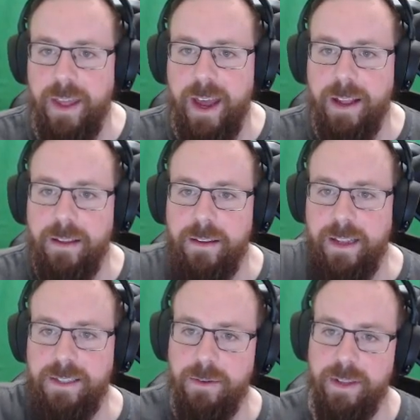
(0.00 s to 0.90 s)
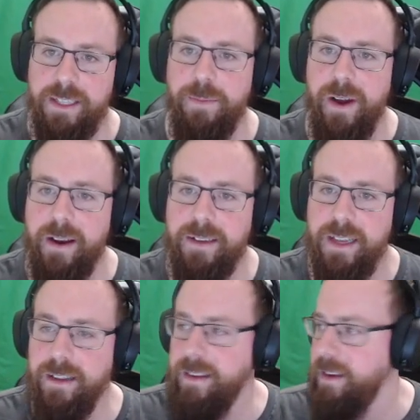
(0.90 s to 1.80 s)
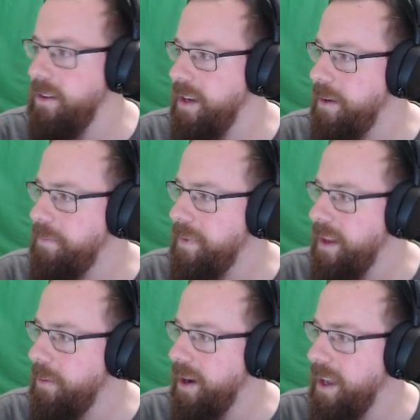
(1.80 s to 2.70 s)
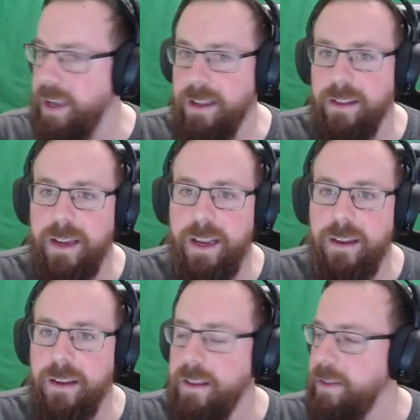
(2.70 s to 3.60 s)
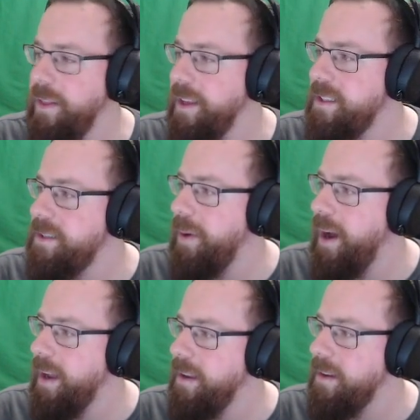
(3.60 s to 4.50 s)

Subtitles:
that gets you in the spot, because ideally you want to hit like this spot